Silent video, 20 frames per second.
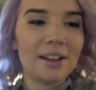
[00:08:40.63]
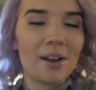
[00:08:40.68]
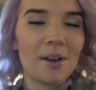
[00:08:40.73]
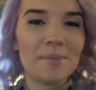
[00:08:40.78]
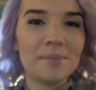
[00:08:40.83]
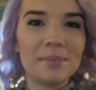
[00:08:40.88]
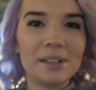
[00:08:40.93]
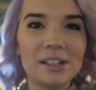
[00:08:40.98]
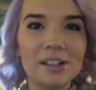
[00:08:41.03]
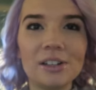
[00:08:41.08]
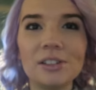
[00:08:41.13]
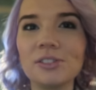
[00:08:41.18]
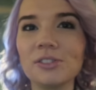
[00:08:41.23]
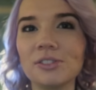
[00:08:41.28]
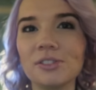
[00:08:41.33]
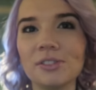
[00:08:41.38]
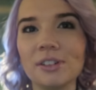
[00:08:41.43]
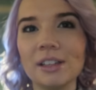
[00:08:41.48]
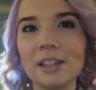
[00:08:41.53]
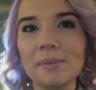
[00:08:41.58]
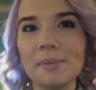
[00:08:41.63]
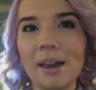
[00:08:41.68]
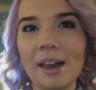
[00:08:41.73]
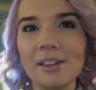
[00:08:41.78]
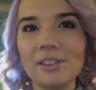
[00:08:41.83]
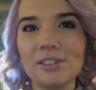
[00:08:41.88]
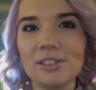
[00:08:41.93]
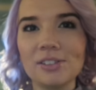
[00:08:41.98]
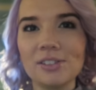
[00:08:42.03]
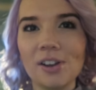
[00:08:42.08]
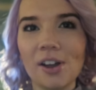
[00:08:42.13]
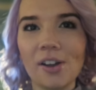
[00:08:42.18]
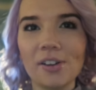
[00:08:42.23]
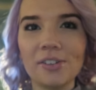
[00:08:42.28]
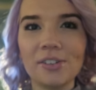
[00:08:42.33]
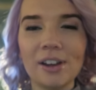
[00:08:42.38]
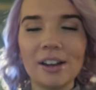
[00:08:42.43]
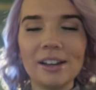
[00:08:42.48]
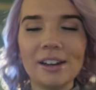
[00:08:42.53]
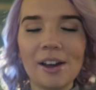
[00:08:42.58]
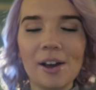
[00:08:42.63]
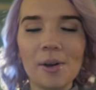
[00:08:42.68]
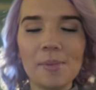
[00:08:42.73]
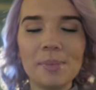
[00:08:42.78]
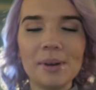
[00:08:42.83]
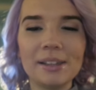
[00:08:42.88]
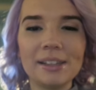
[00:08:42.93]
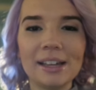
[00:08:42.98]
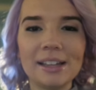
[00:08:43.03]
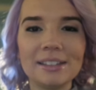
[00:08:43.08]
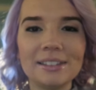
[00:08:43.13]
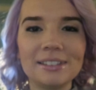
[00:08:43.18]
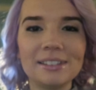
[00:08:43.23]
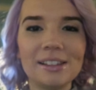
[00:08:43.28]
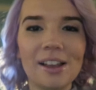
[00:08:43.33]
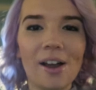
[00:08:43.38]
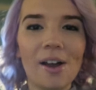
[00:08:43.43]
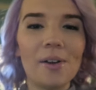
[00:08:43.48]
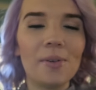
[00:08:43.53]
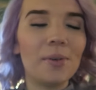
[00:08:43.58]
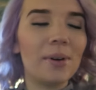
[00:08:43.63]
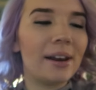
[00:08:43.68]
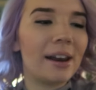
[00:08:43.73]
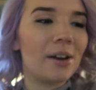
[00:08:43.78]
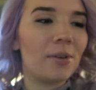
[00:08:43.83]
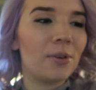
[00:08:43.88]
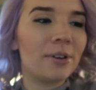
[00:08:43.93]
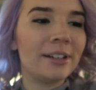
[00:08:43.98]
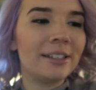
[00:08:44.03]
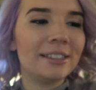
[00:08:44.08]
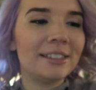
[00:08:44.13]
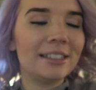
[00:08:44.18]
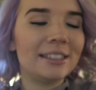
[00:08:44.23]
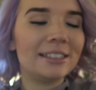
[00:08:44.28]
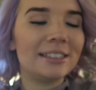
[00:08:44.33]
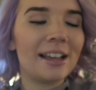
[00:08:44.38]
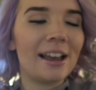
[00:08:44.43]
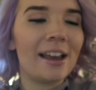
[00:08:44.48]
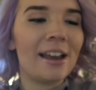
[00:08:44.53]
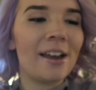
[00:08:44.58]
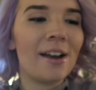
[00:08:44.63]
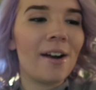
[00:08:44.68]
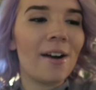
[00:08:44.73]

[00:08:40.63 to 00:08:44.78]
Um, it hurts really bad to talk right now, but that's not what I wanted to say.